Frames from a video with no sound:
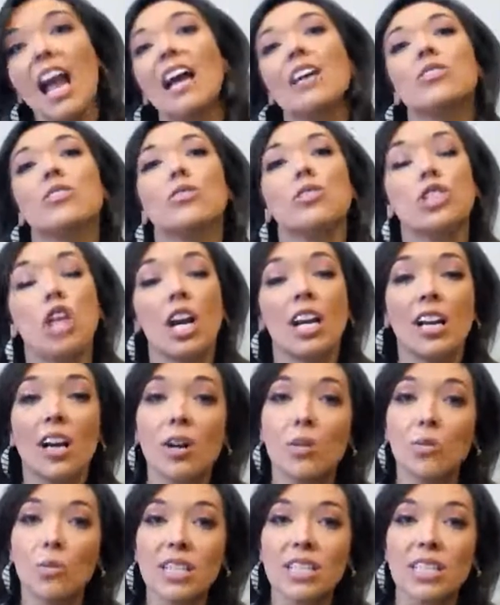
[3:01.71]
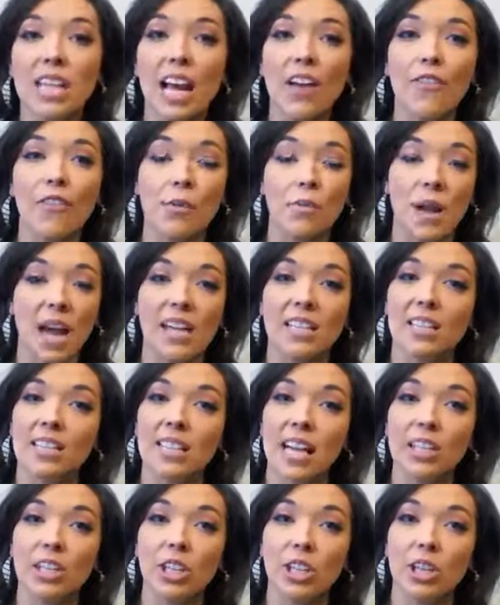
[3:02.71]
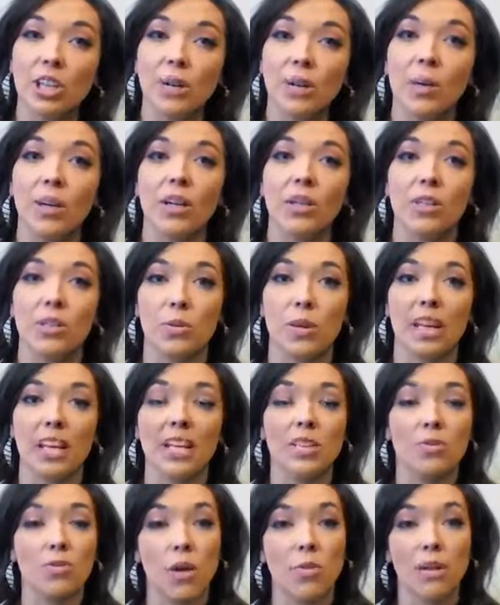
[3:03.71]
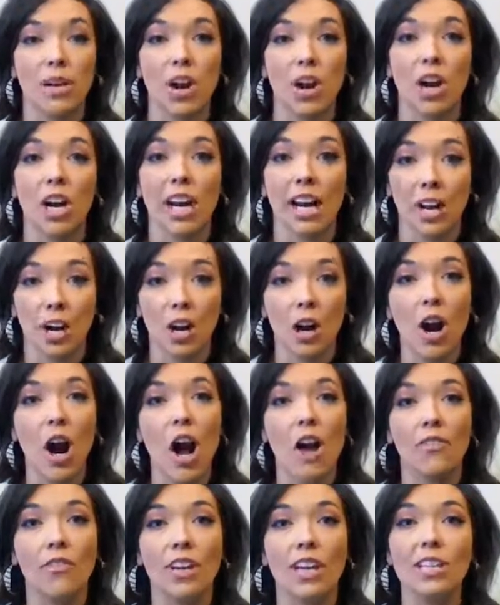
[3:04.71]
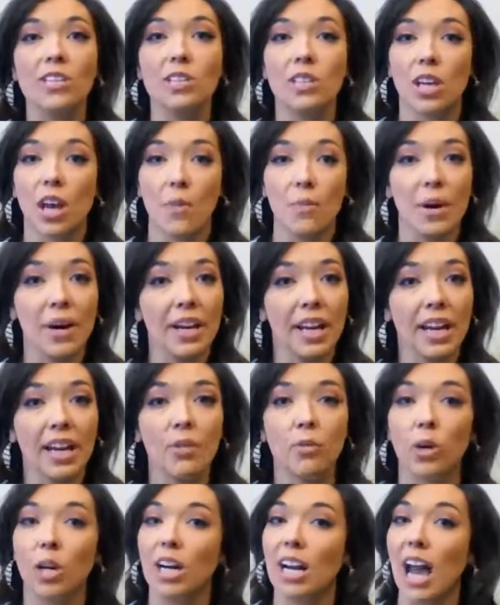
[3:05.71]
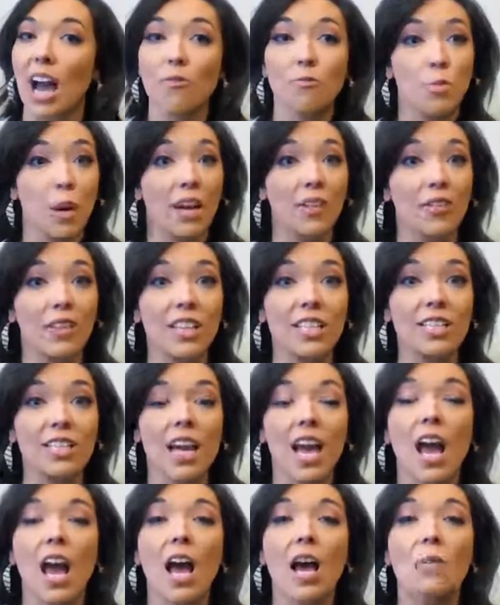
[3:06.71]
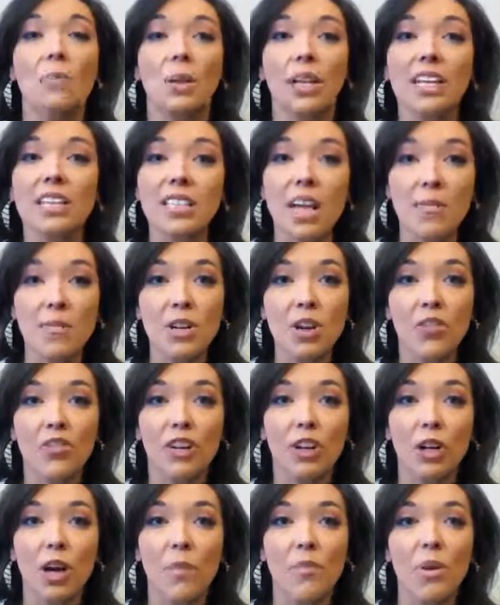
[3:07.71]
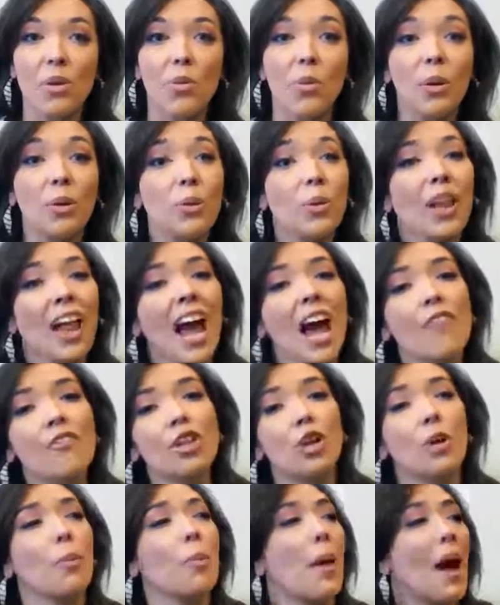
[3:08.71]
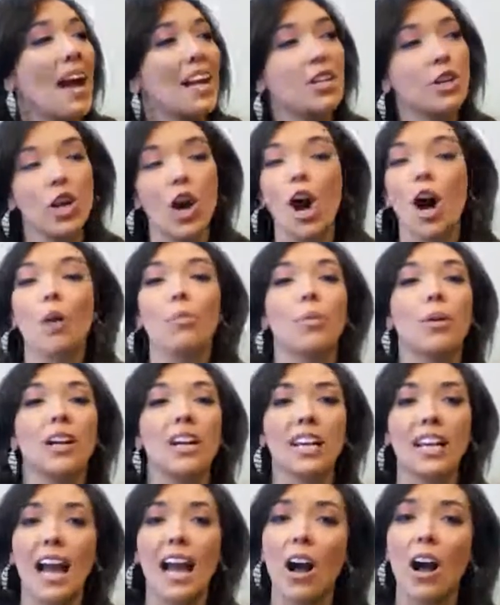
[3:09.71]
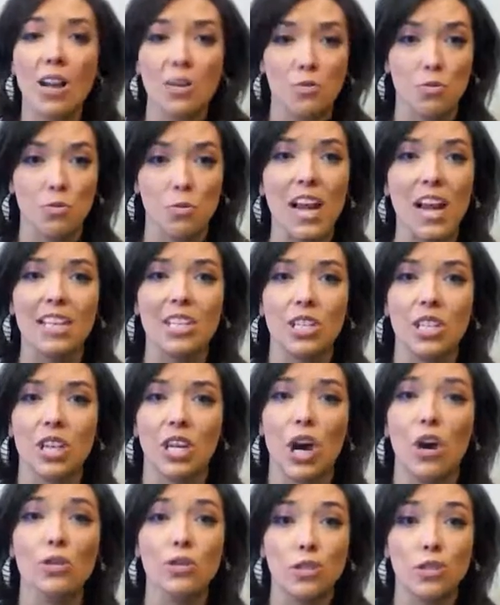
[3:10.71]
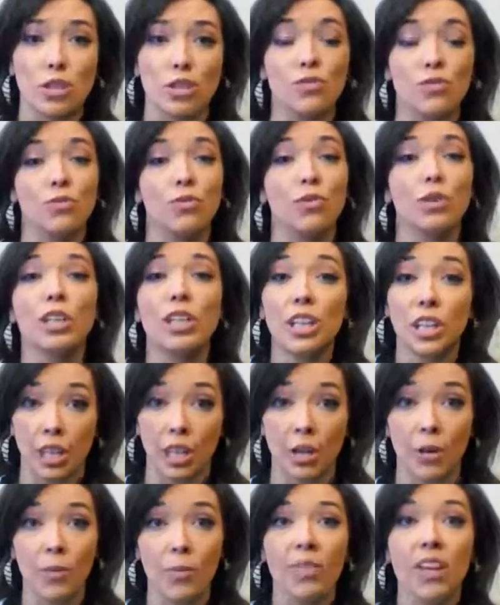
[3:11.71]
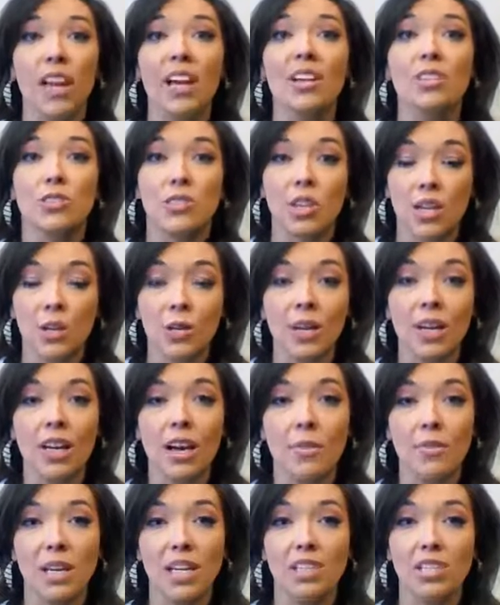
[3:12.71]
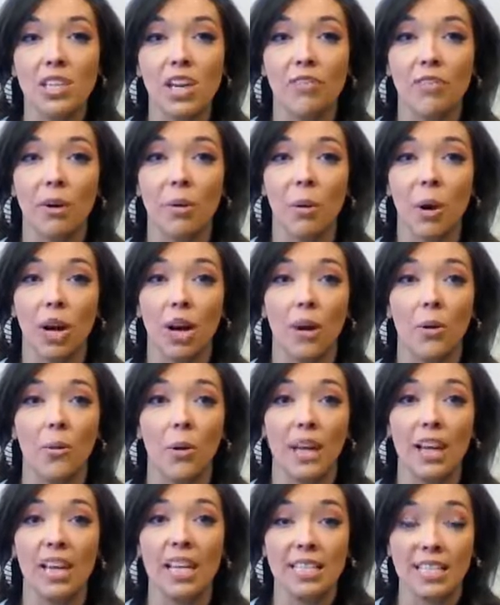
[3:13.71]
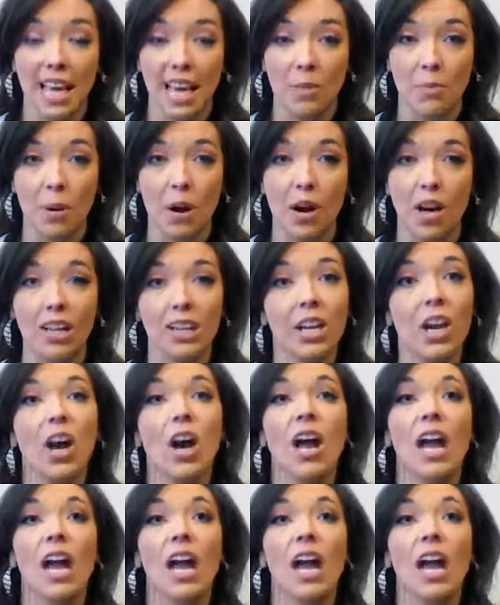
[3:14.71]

And so starting on Wednesday from 9 to 10:30 we are doing his webinar in our office. Come on in, we're going to have breakfast. Please let me know if you're coming. We will have your binder all printed out and ready to go just for you. So you can come each and every week and take part.